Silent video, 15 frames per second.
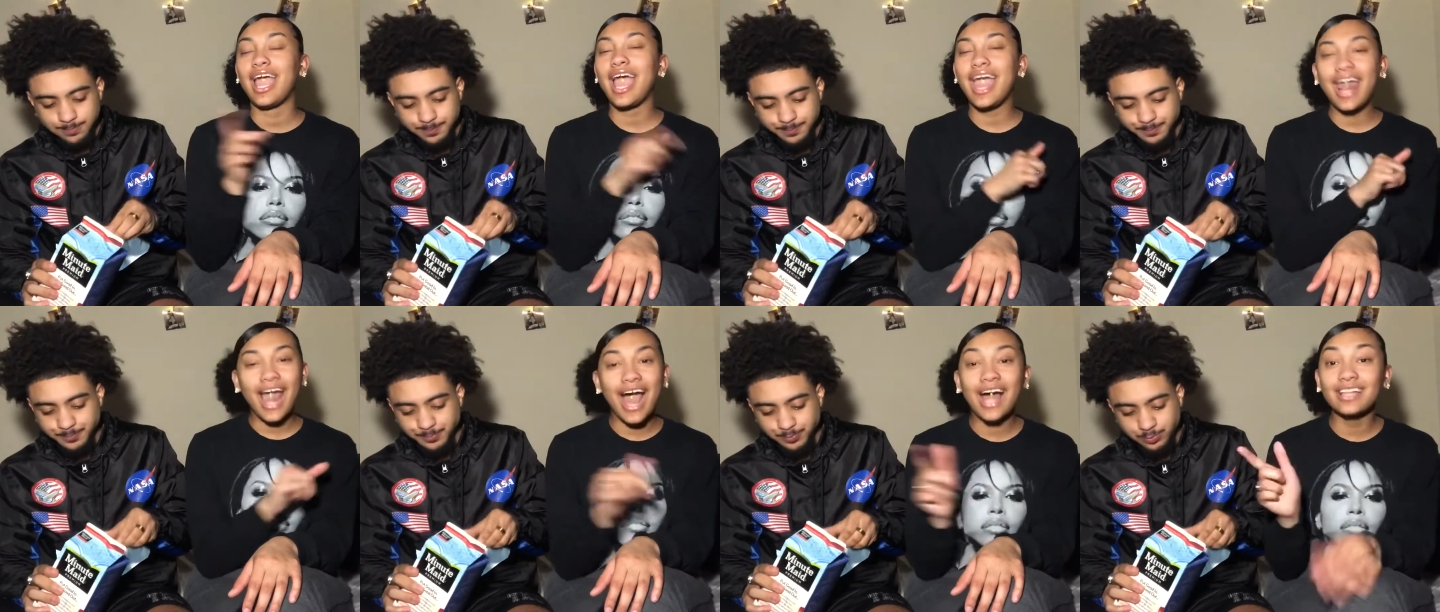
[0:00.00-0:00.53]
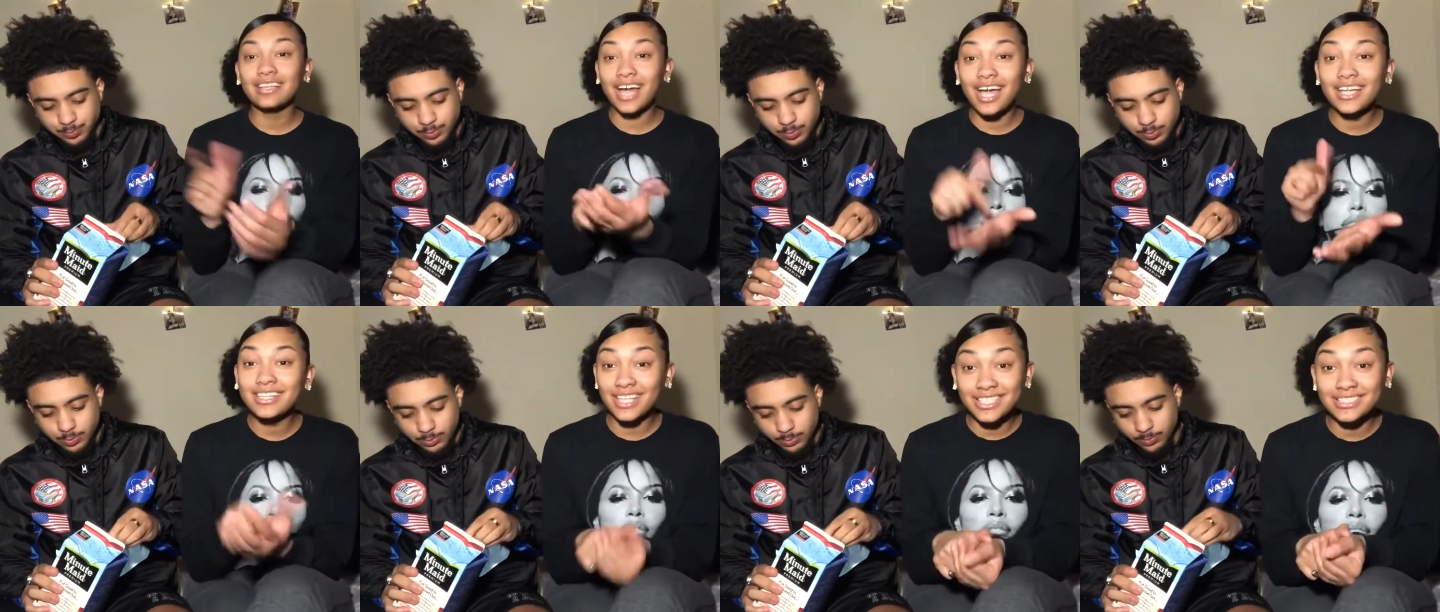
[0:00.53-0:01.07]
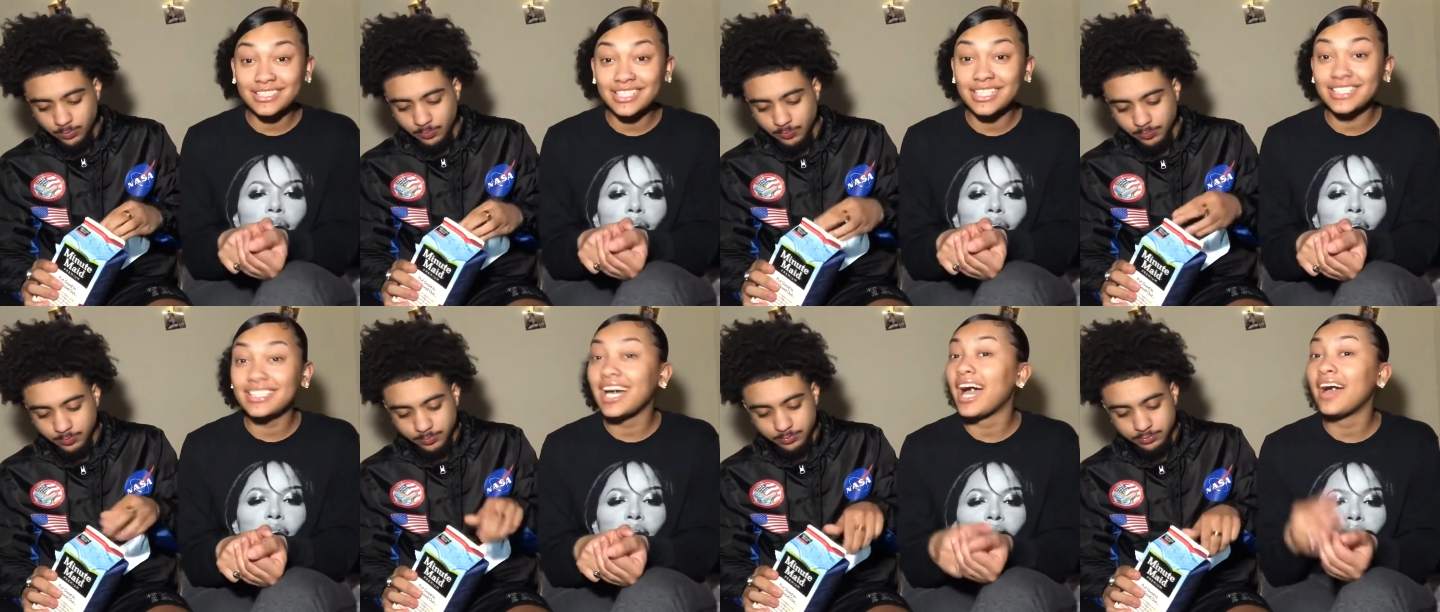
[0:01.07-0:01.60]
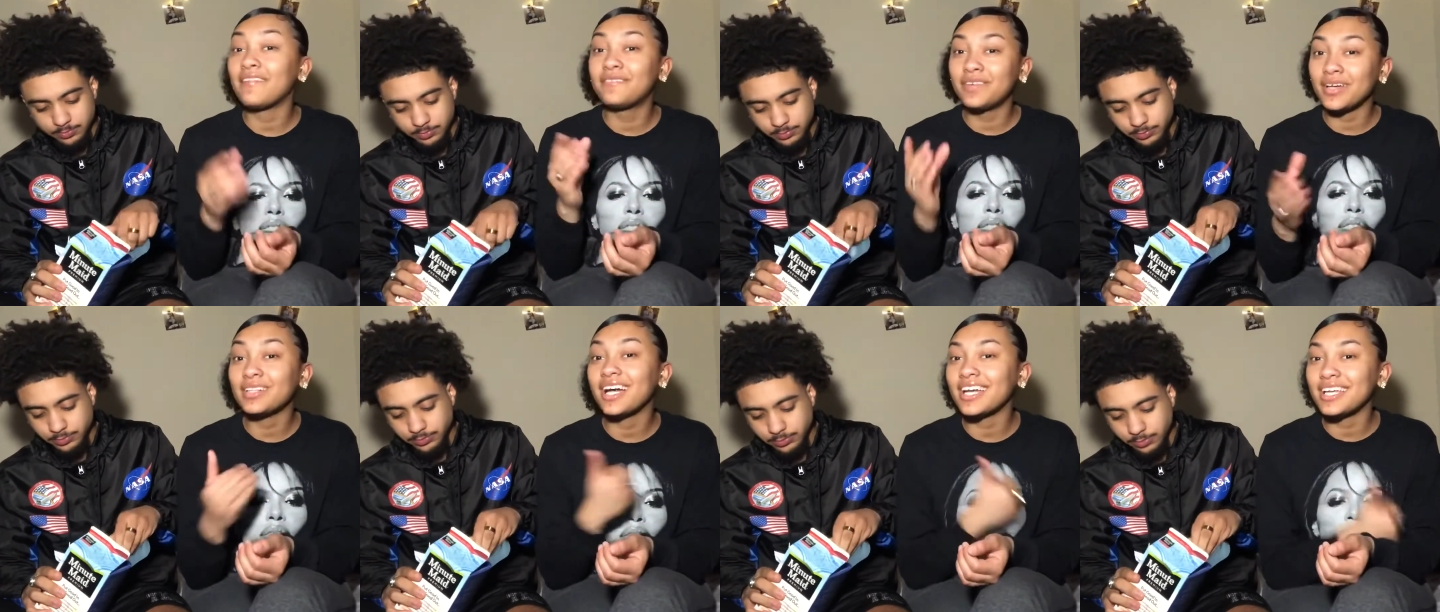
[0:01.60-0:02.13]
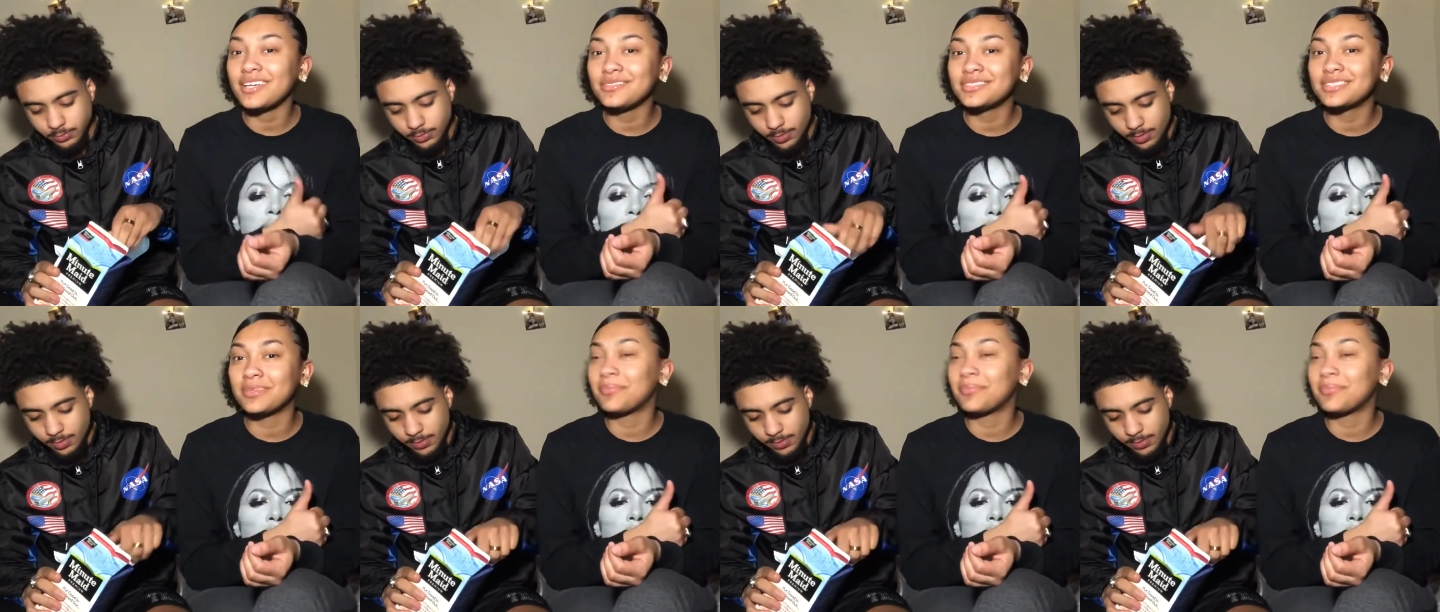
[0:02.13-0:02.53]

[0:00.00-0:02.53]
Speaker 1: And I like that shit because I felt like it was